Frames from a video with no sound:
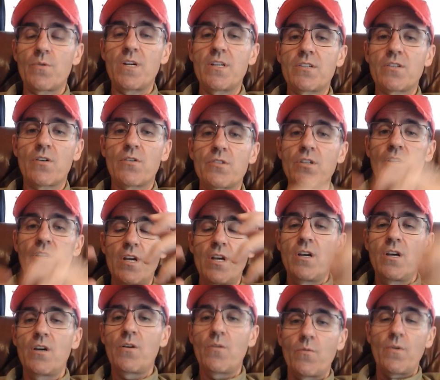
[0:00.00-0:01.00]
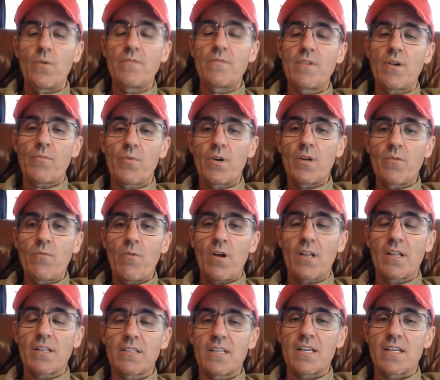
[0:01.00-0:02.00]
research. We've done pretty
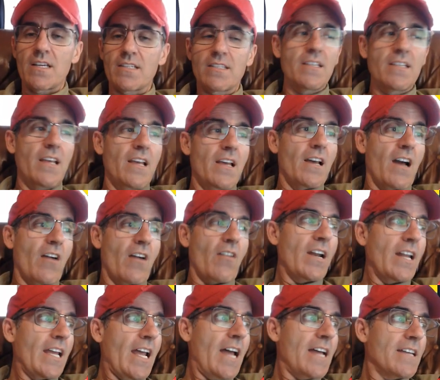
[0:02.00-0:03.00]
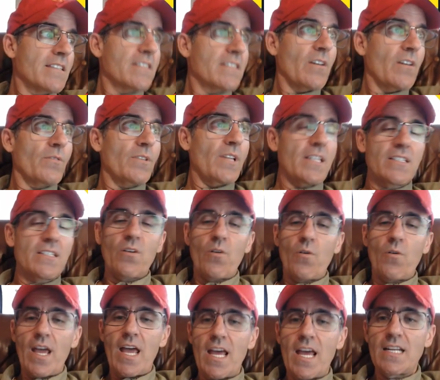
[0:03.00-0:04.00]
well at this. Alrighty, guys. So let's
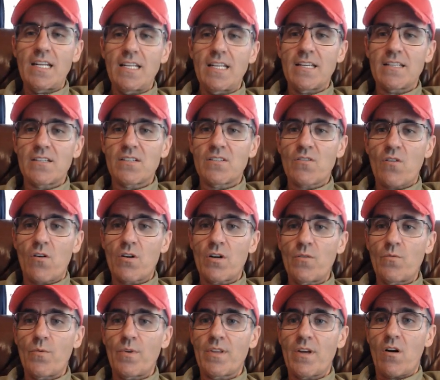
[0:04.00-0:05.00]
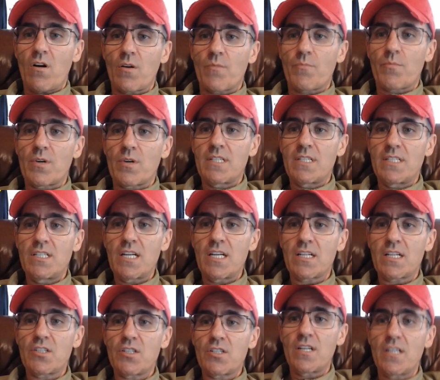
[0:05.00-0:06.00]
go ahead and get started with our
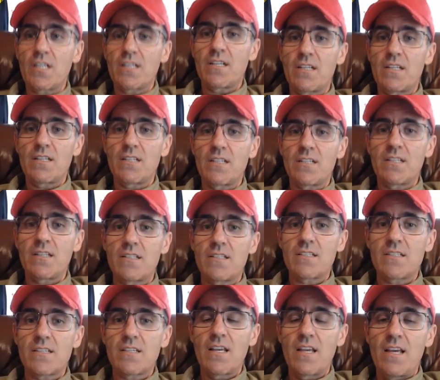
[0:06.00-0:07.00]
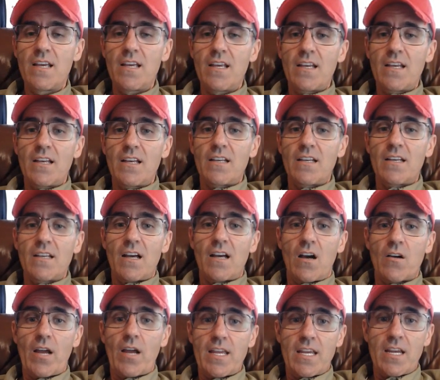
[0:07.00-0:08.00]
predictions.
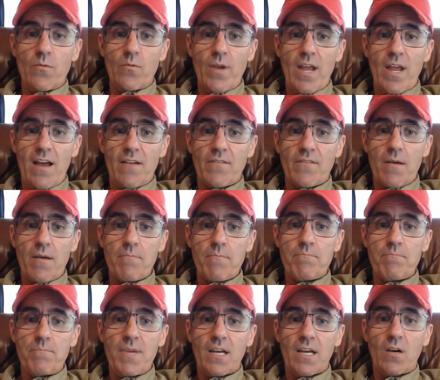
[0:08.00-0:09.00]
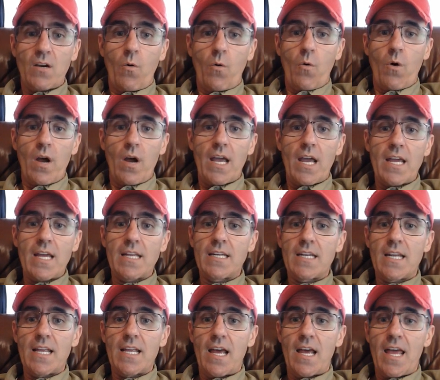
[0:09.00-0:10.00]
Okay, here we have
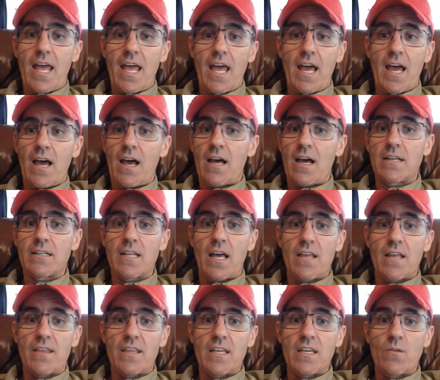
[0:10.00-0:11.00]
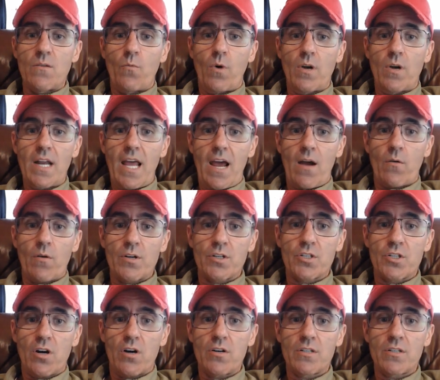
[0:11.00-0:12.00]
Bitcoin and the 1 hour
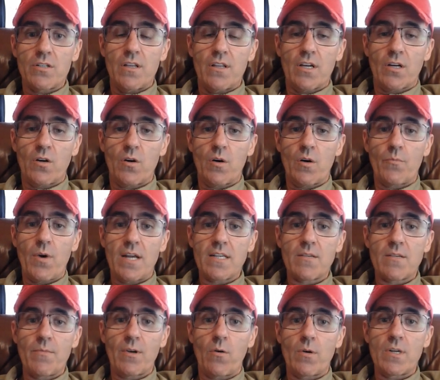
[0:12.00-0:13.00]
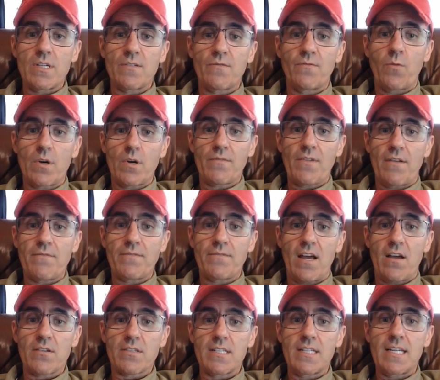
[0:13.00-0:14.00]
chart. The current price of Bitcoin is
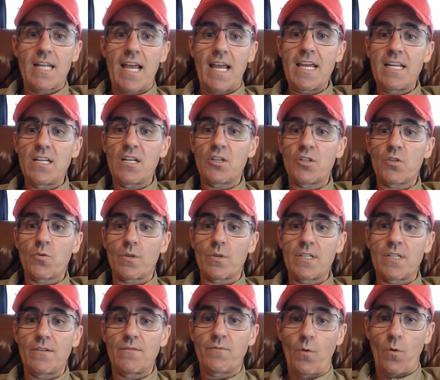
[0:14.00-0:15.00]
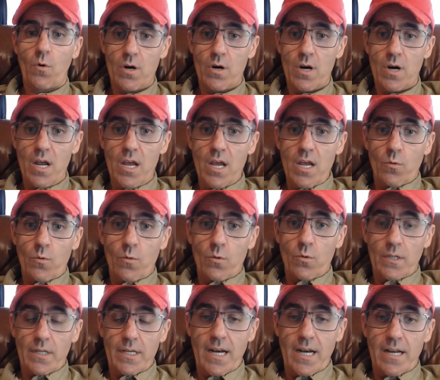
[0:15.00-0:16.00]
$45,824. We're
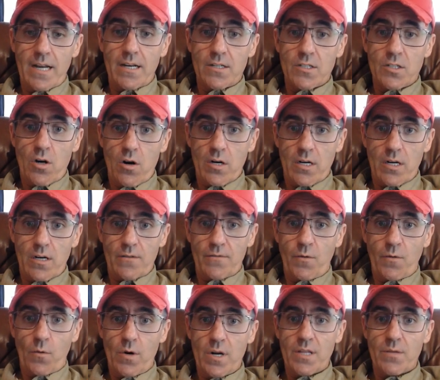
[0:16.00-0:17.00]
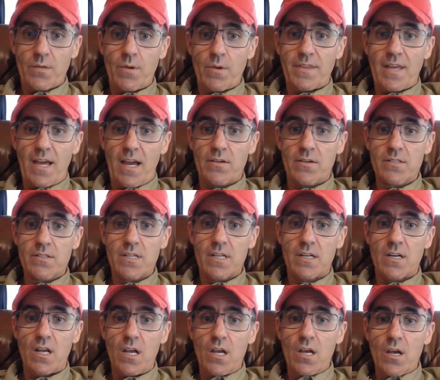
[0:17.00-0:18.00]
looking at a target of
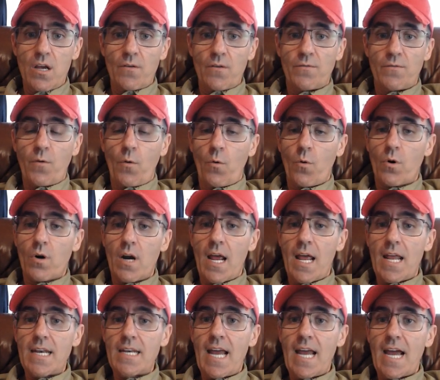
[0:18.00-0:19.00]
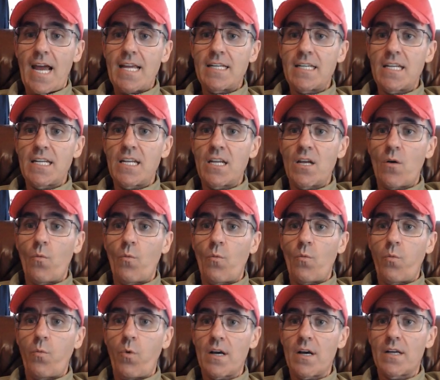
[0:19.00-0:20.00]

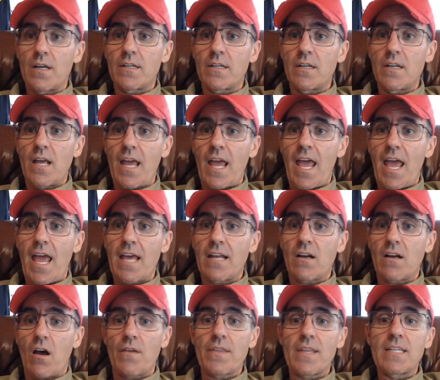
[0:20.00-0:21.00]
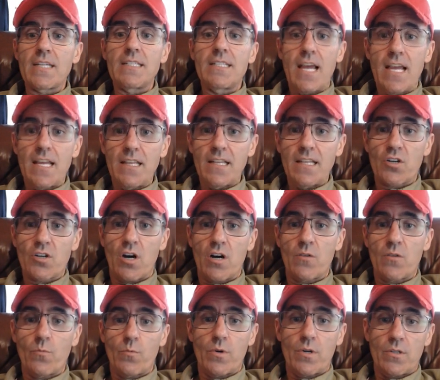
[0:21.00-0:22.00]
$43,491. And on the daily
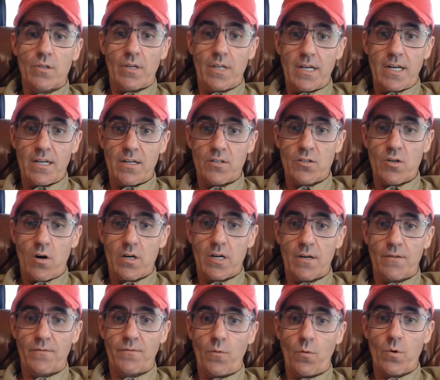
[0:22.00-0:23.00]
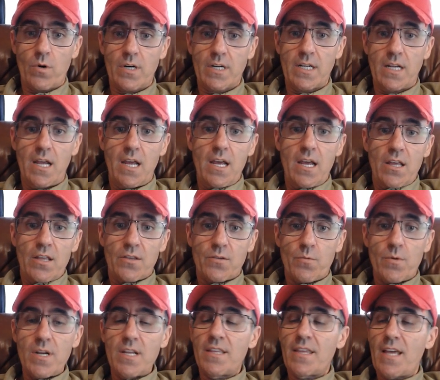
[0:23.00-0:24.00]
chart, we're looking at a target of
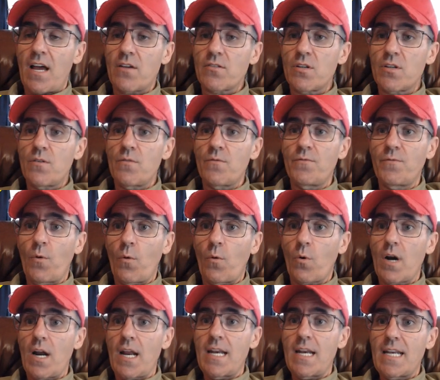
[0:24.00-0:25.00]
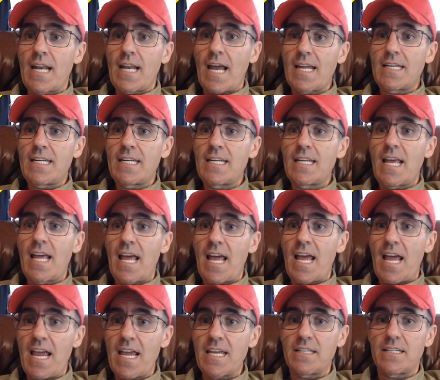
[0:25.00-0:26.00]

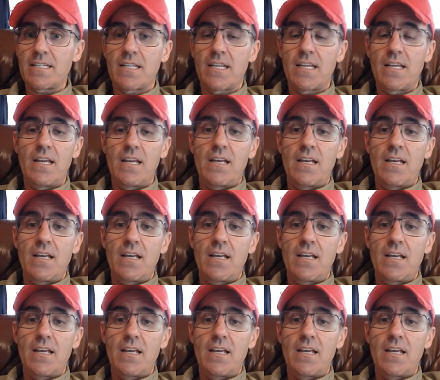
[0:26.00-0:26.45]
$43,498.